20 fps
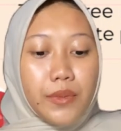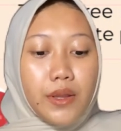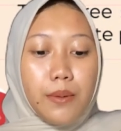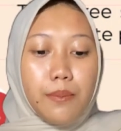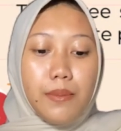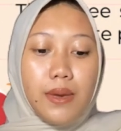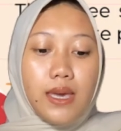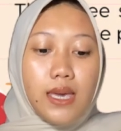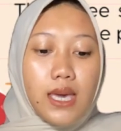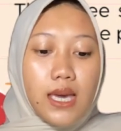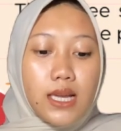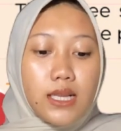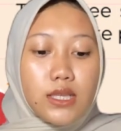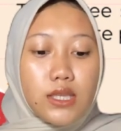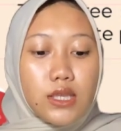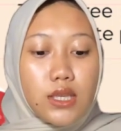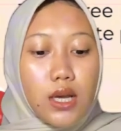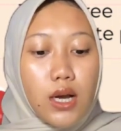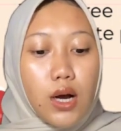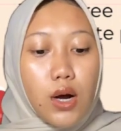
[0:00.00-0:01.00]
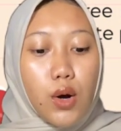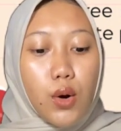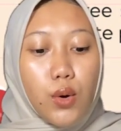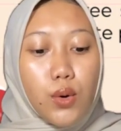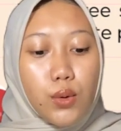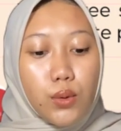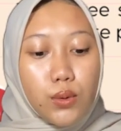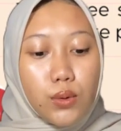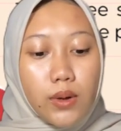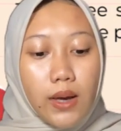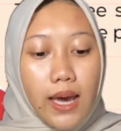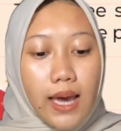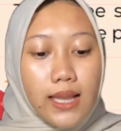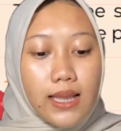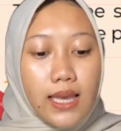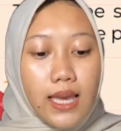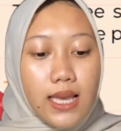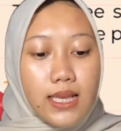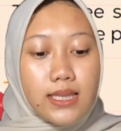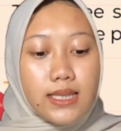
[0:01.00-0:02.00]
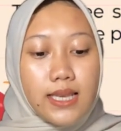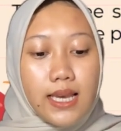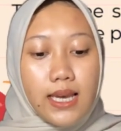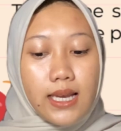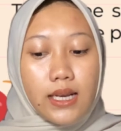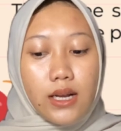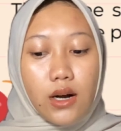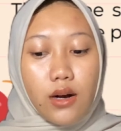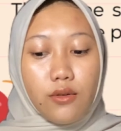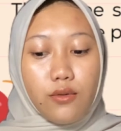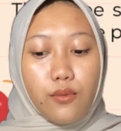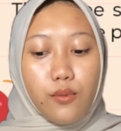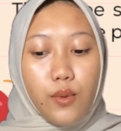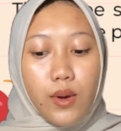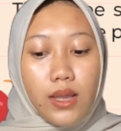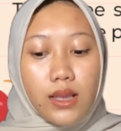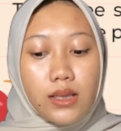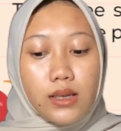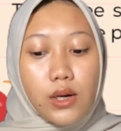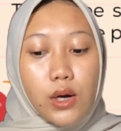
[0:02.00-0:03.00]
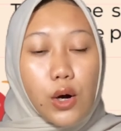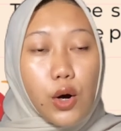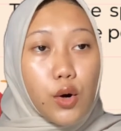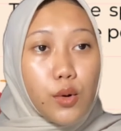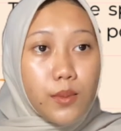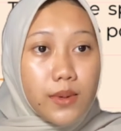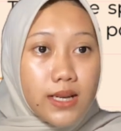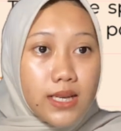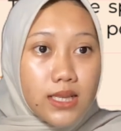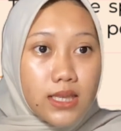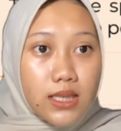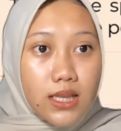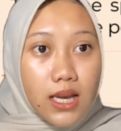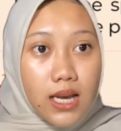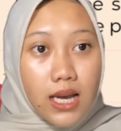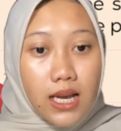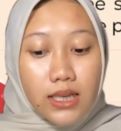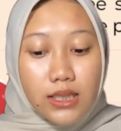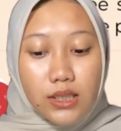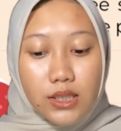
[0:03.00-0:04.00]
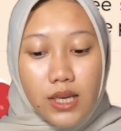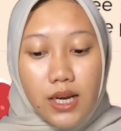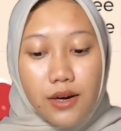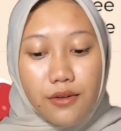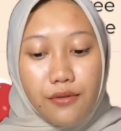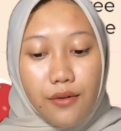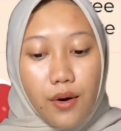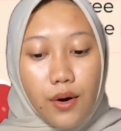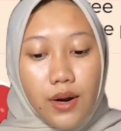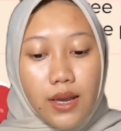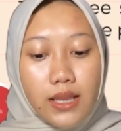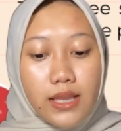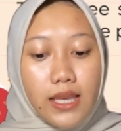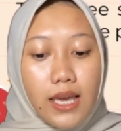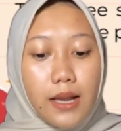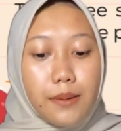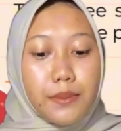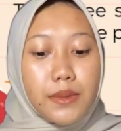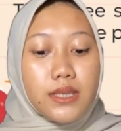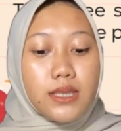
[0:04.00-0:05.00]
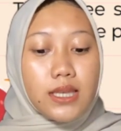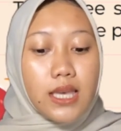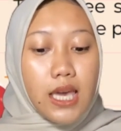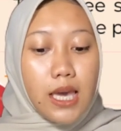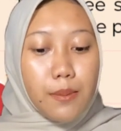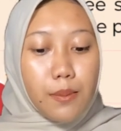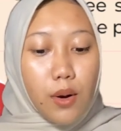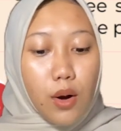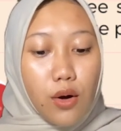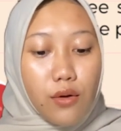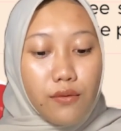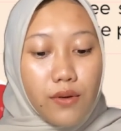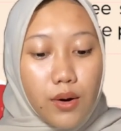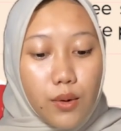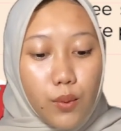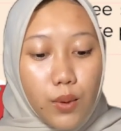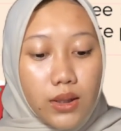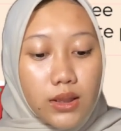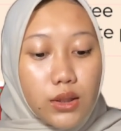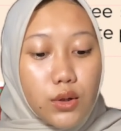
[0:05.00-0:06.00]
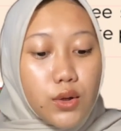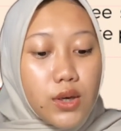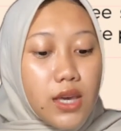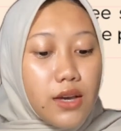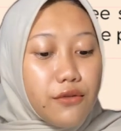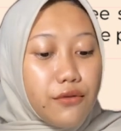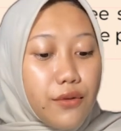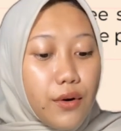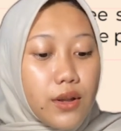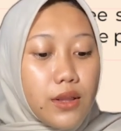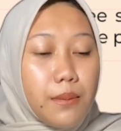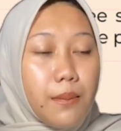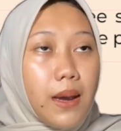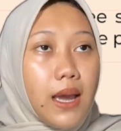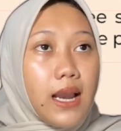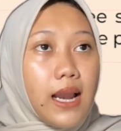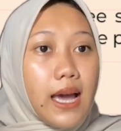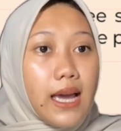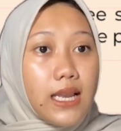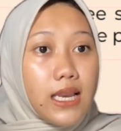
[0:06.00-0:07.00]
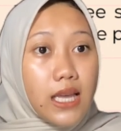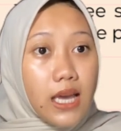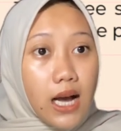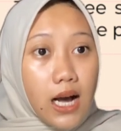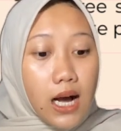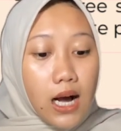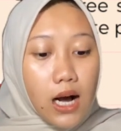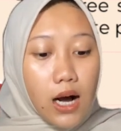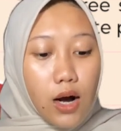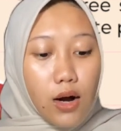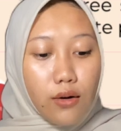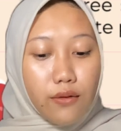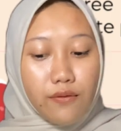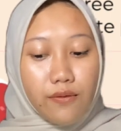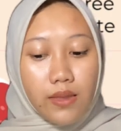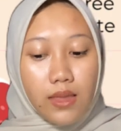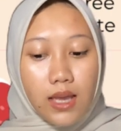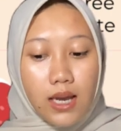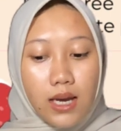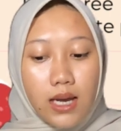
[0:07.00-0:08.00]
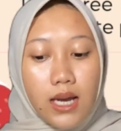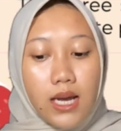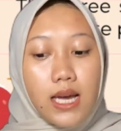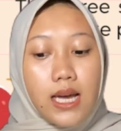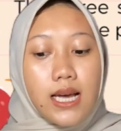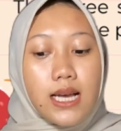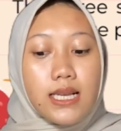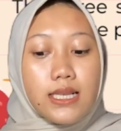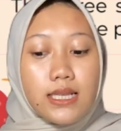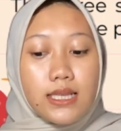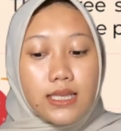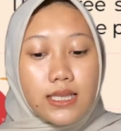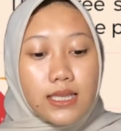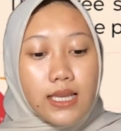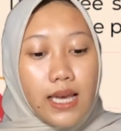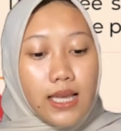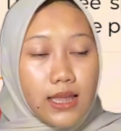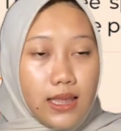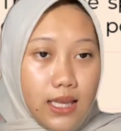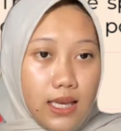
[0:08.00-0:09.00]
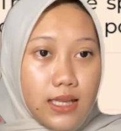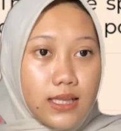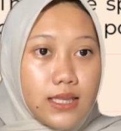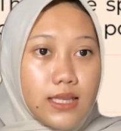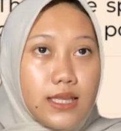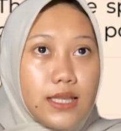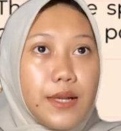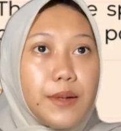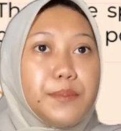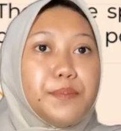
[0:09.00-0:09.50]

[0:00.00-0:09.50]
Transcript: Begins who and is said off with commas, therefore it can be skipped over when looking for the main idea of the sentence.